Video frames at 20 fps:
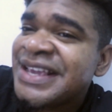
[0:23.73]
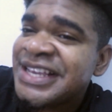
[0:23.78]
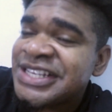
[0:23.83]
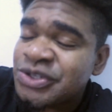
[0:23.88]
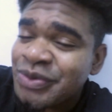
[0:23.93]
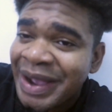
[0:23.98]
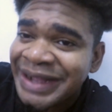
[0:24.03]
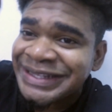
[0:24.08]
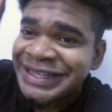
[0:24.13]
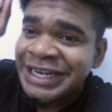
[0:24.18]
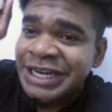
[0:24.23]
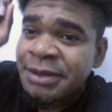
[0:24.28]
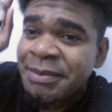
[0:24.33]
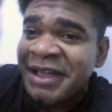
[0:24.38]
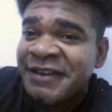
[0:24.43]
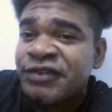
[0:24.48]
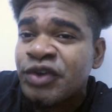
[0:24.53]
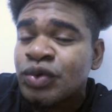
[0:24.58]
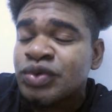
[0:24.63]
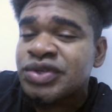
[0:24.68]
is where I tend to get my
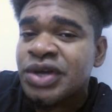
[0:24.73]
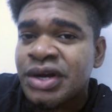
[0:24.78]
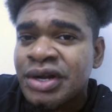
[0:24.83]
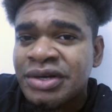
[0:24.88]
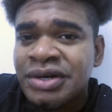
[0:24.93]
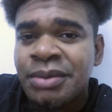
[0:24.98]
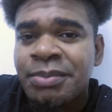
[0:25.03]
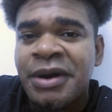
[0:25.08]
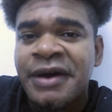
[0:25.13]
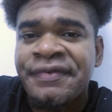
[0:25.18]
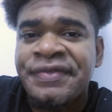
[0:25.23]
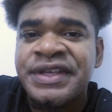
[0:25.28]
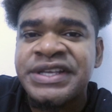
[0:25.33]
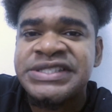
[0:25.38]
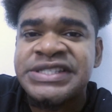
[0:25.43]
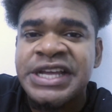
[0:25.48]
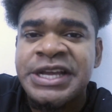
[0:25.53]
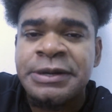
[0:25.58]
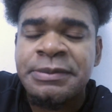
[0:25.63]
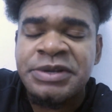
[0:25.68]
views on a number of things
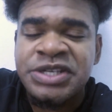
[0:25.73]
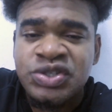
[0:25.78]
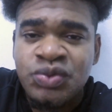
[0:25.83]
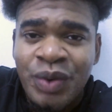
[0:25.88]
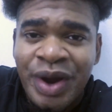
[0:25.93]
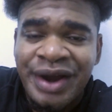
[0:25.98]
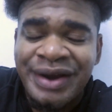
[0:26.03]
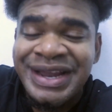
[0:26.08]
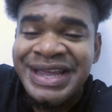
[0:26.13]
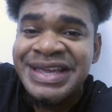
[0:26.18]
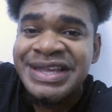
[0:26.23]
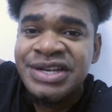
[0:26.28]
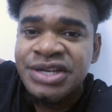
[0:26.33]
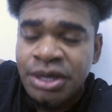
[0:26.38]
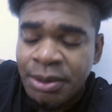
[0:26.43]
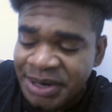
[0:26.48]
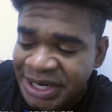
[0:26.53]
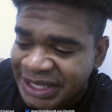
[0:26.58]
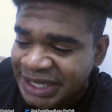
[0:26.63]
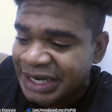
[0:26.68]
taking place where in
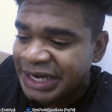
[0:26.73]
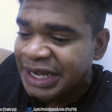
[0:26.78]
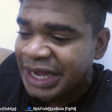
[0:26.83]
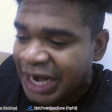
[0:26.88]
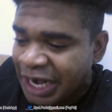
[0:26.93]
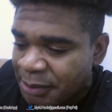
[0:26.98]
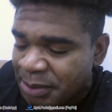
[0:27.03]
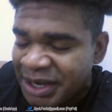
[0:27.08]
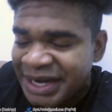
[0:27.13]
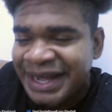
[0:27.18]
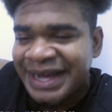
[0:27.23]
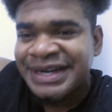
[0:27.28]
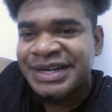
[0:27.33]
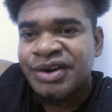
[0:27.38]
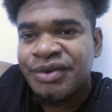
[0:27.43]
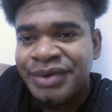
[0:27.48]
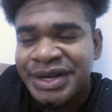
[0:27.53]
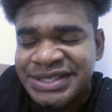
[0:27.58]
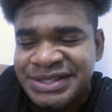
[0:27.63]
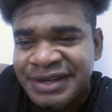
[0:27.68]
Dominica, the Caribbean, and the
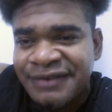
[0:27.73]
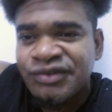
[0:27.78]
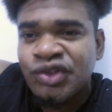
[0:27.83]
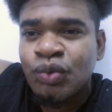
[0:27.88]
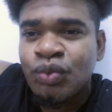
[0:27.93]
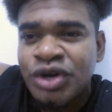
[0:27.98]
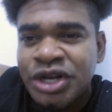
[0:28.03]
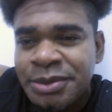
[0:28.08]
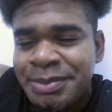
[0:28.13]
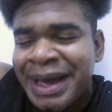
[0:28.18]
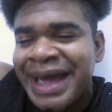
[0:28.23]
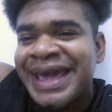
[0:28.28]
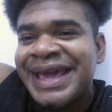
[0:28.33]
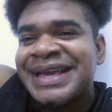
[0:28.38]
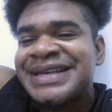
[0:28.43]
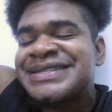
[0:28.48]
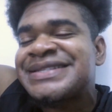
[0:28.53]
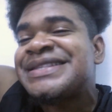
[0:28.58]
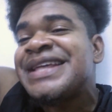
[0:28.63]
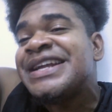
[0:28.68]
rest of the world by
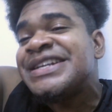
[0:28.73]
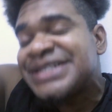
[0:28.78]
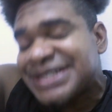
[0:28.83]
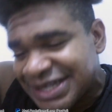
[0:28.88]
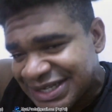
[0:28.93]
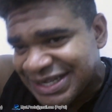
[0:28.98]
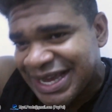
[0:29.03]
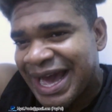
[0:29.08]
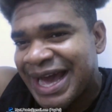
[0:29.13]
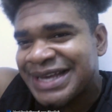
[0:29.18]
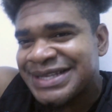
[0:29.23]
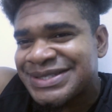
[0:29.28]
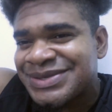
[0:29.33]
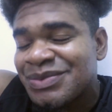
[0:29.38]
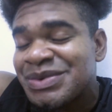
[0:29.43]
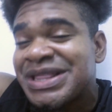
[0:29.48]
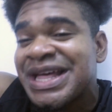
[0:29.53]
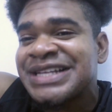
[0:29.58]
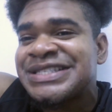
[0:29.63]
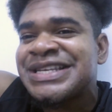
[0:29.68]
extension, guys. So
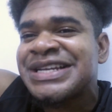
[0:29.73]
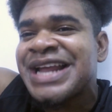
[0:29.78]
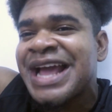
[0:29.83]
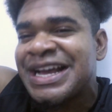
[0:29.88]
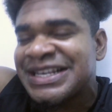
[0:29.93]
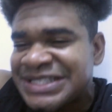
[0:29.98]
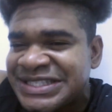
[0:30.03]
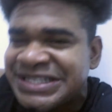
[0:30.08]
with that said, guys,